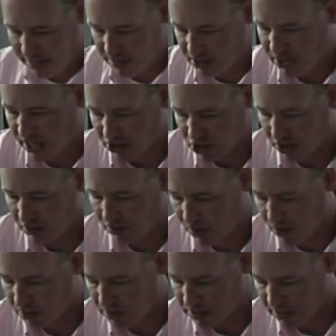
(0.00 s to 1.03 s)
intentionally
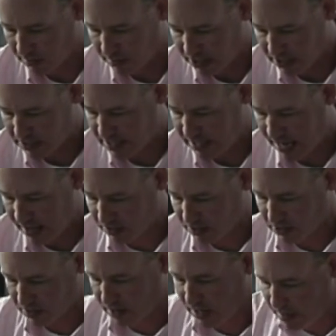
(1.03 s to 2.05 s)
wrote some of these down
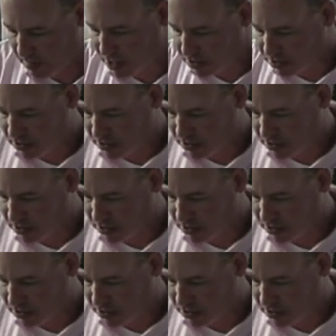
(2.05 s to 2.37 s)
so that I made